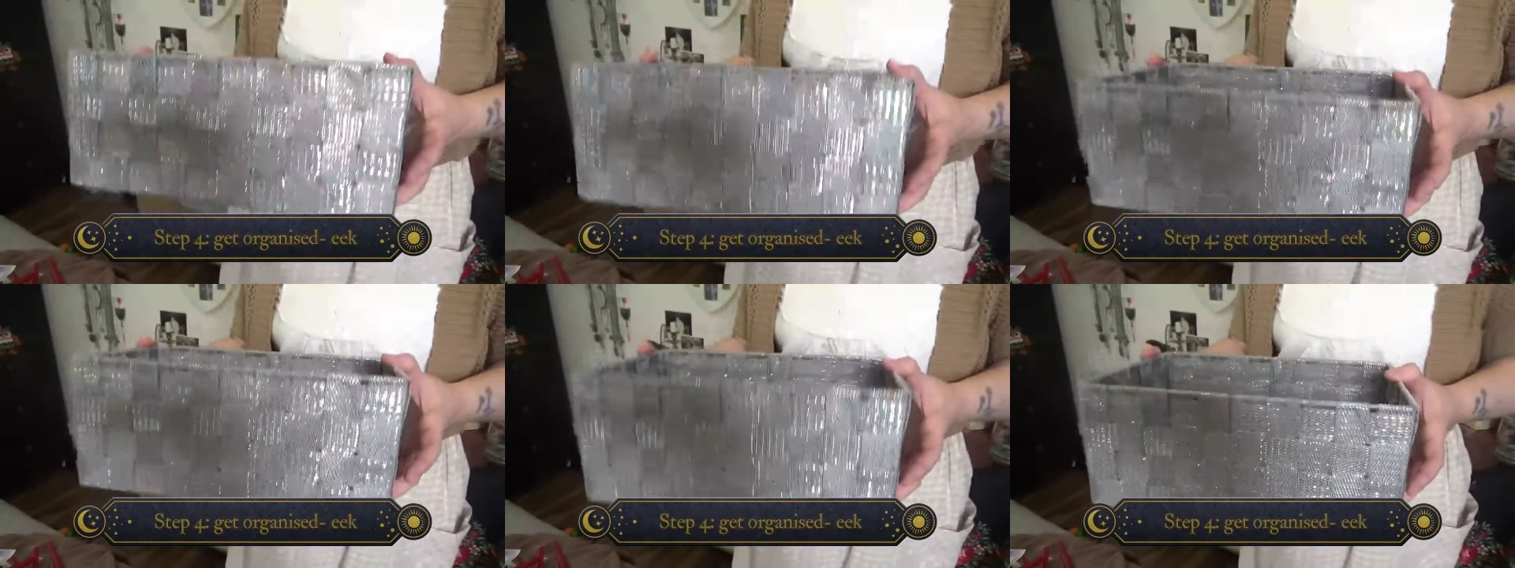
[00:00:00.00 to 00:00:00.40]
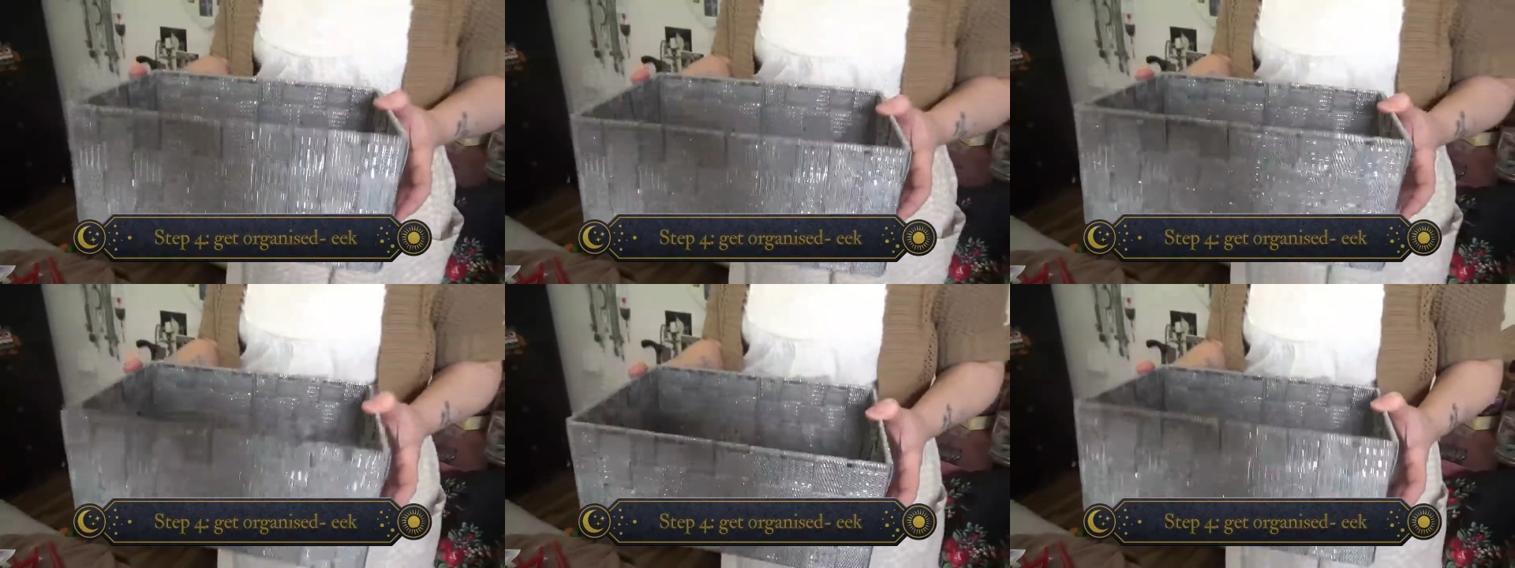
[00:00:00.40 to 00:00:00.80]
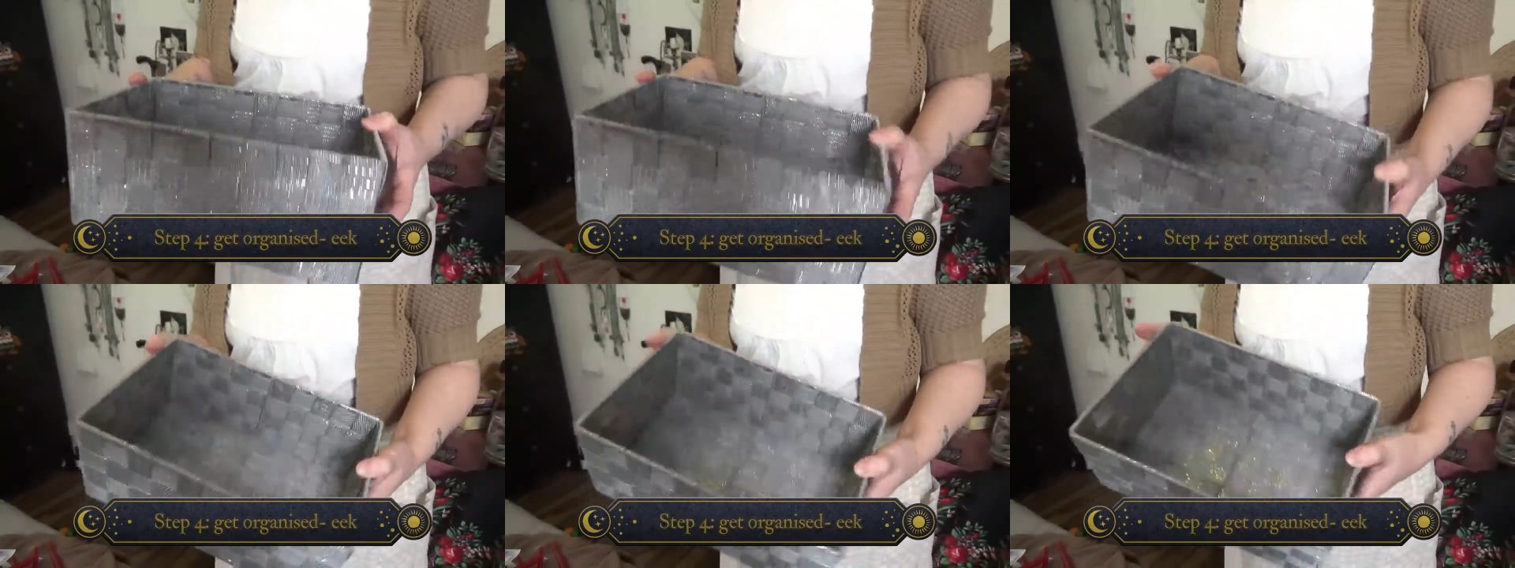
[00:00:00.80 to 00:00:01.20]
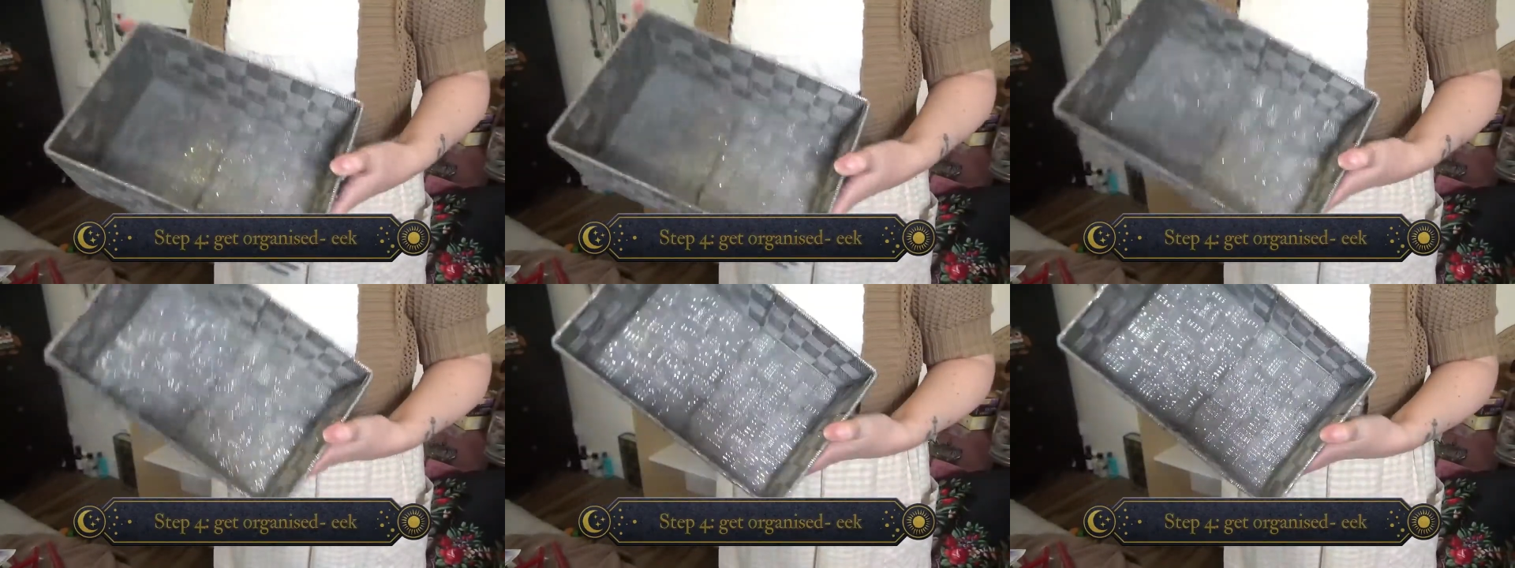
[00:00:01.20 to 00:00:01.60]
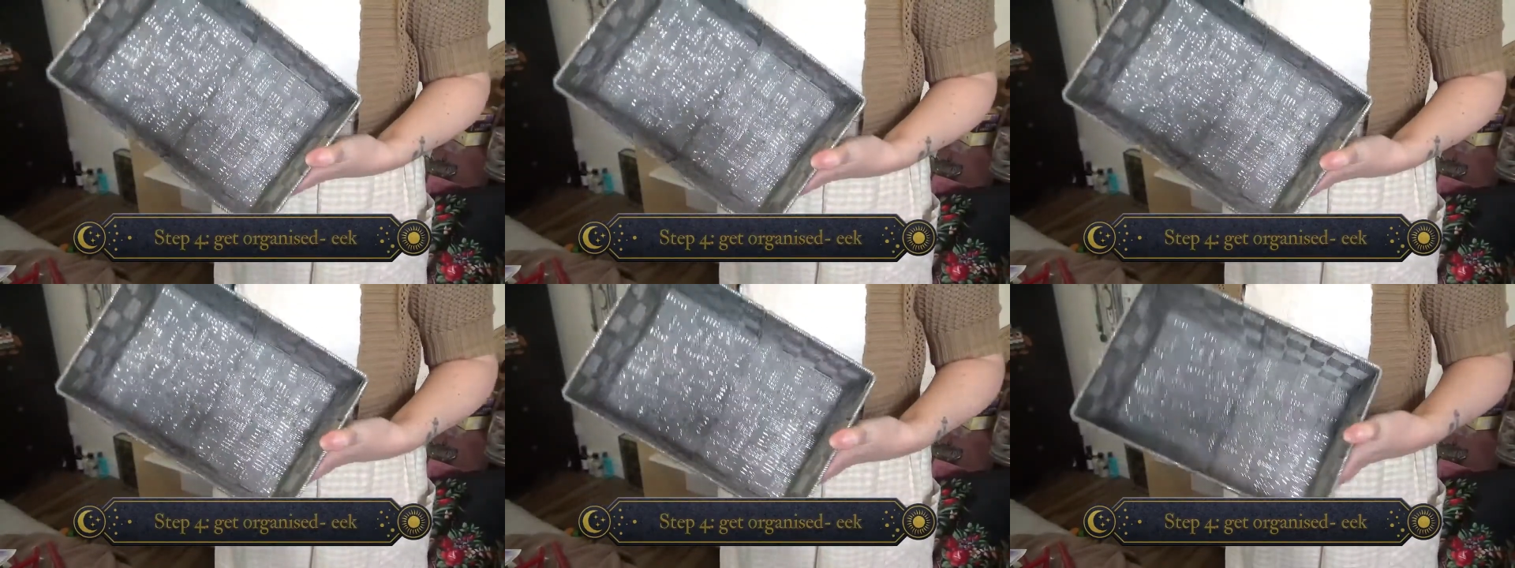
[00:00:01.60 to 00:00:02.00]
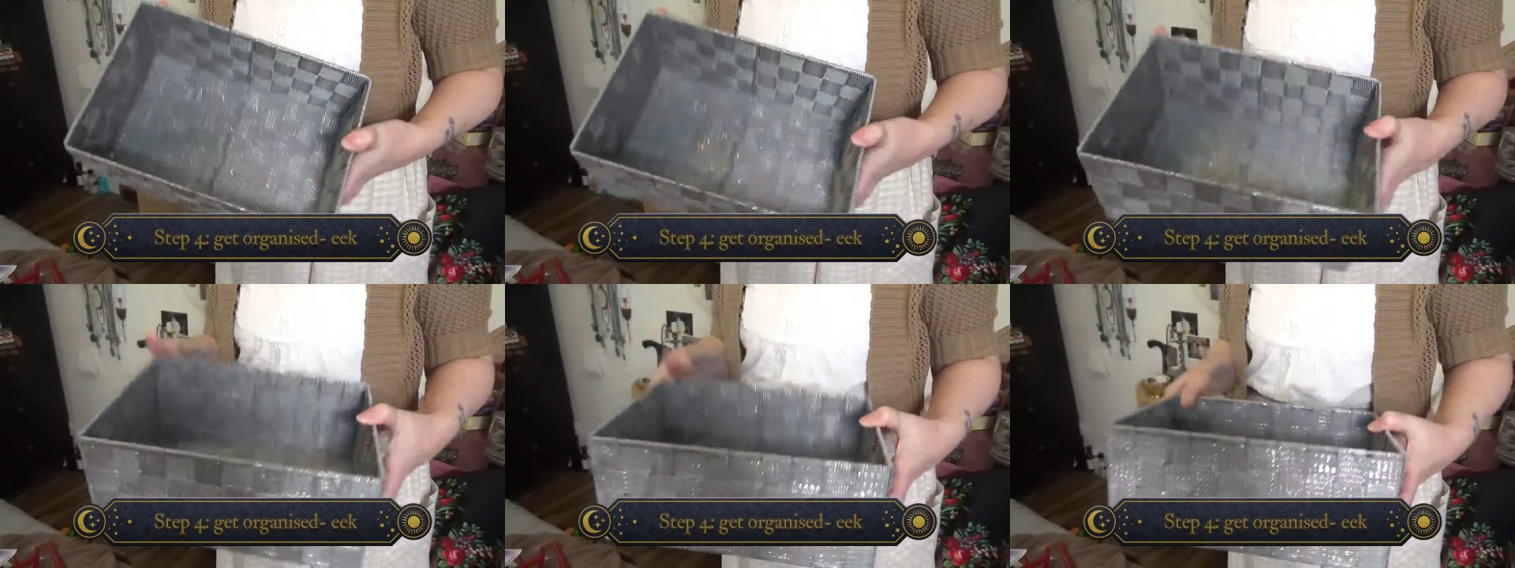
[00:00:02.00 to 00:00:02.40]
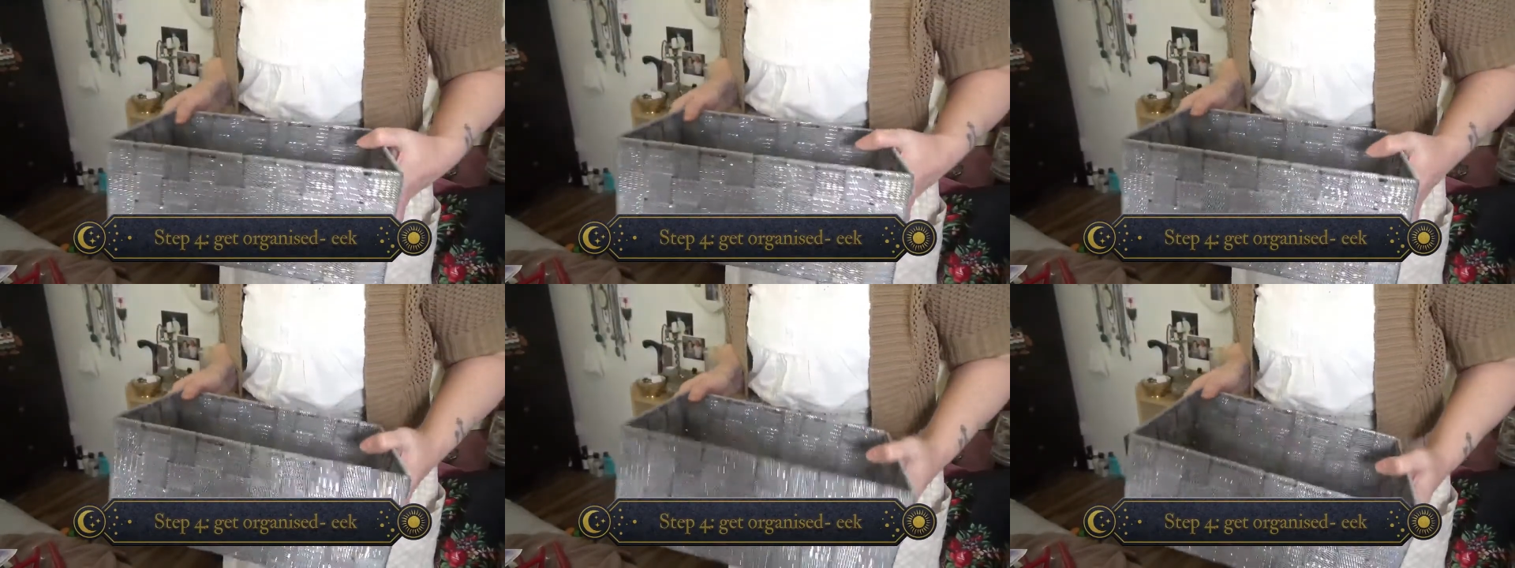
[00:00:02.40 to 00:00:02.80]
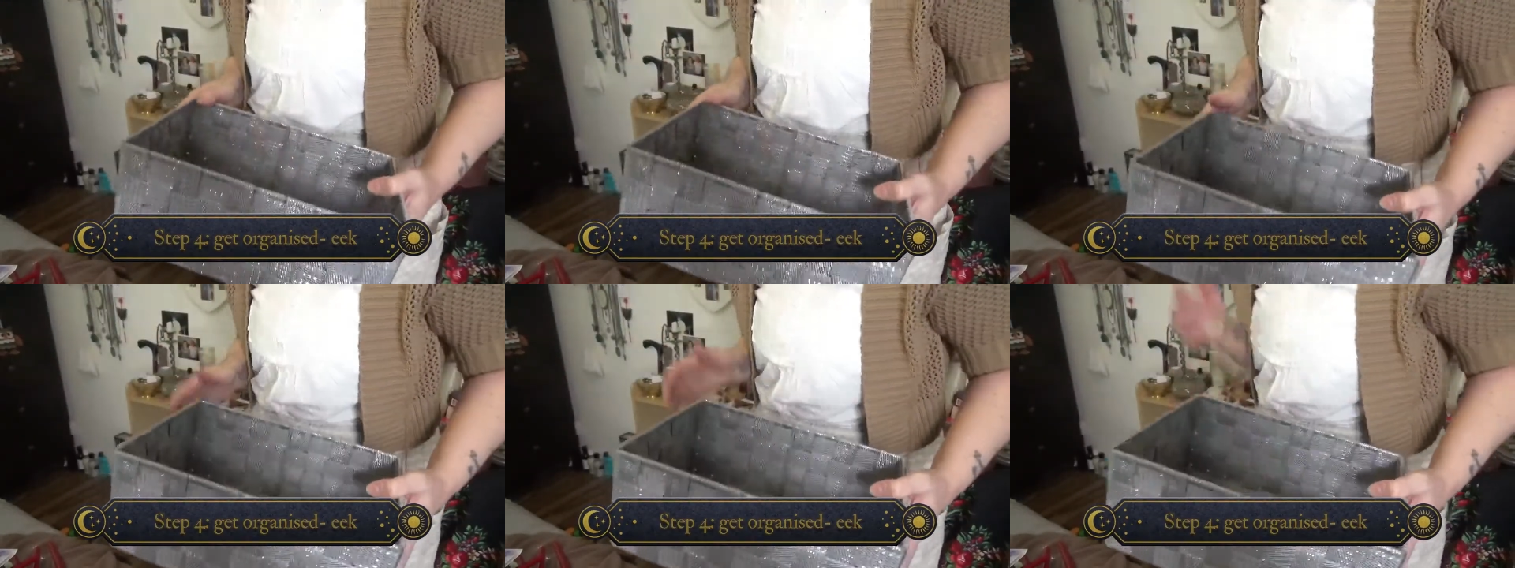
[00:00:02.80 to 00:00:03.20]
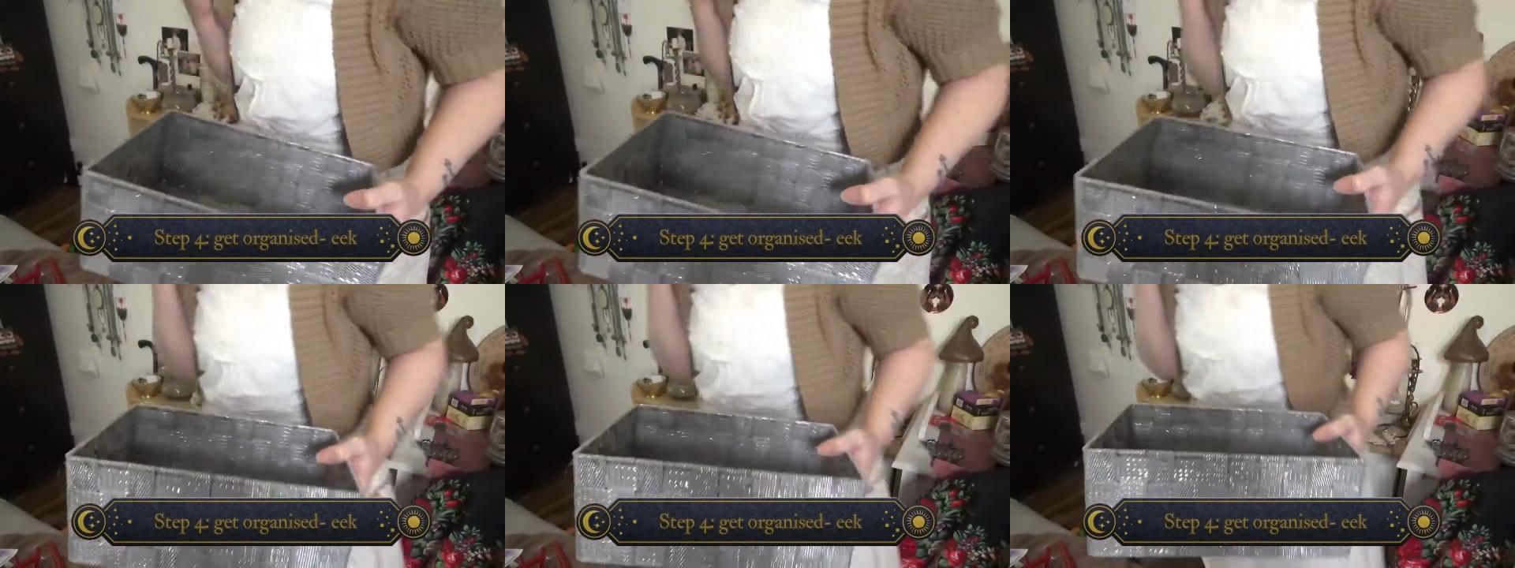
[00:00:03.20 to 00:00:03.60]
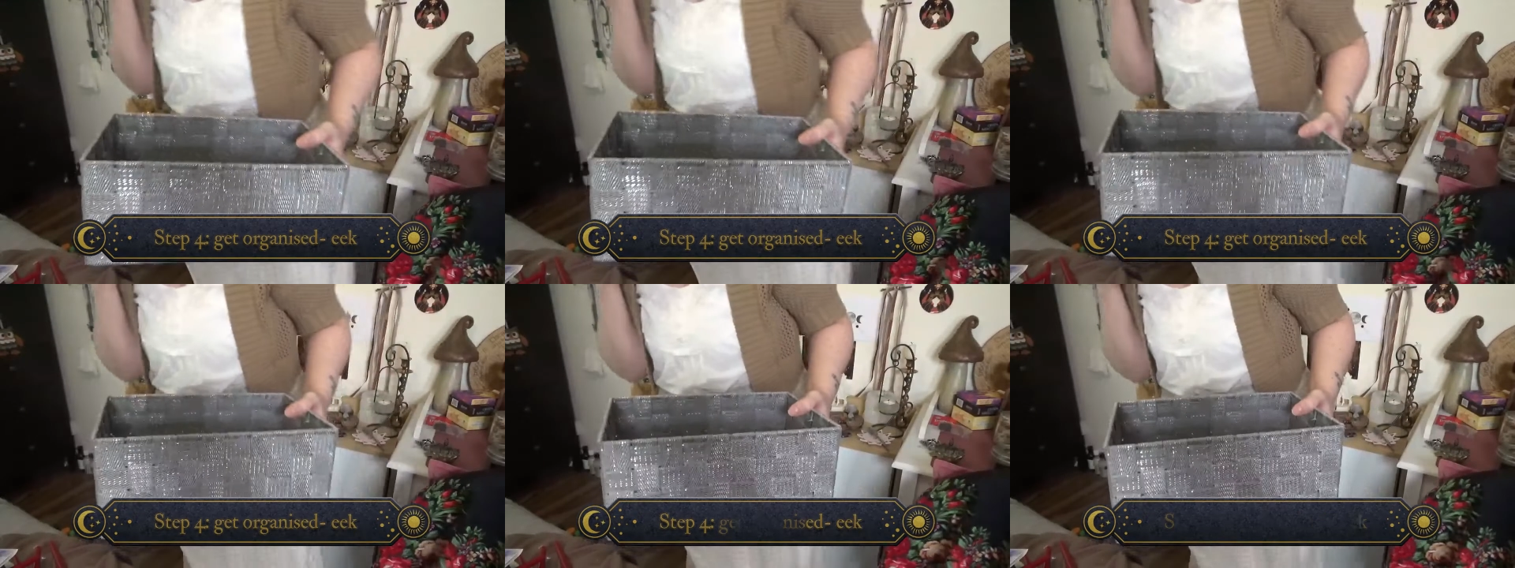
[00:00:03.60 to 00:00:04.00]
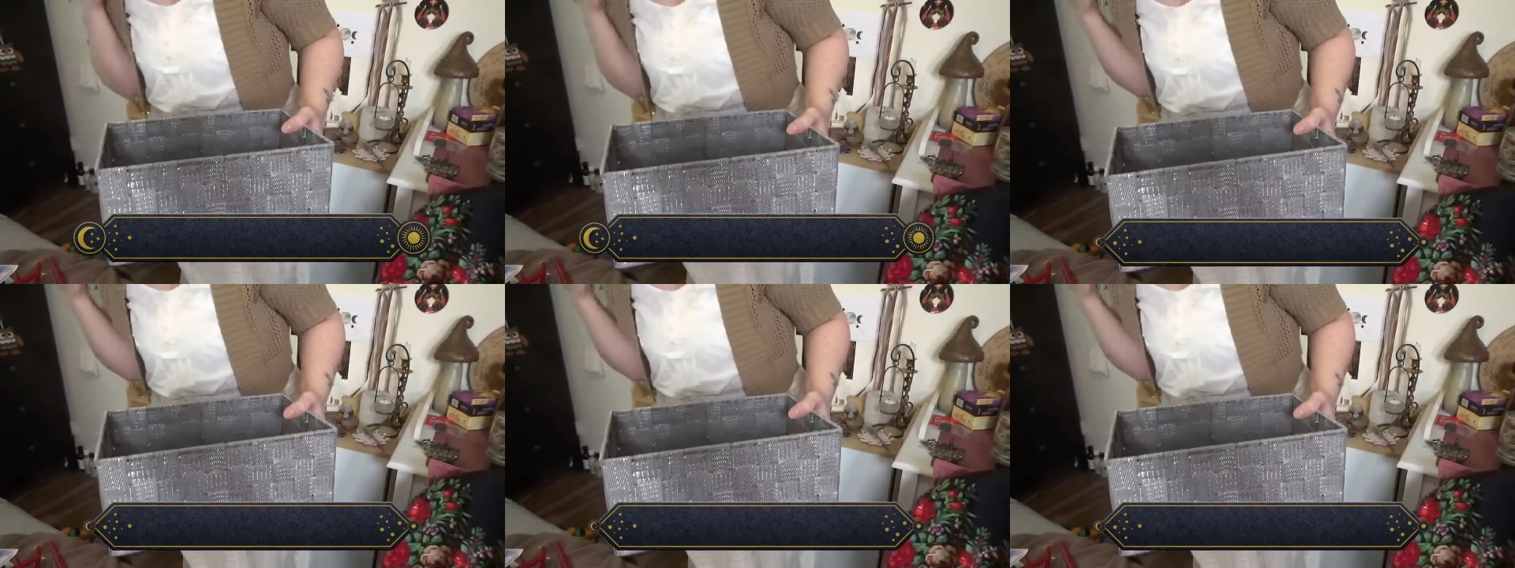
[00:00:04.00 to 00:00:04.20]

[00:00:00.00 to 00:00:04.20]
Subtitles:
Nobody's mouth can be seen.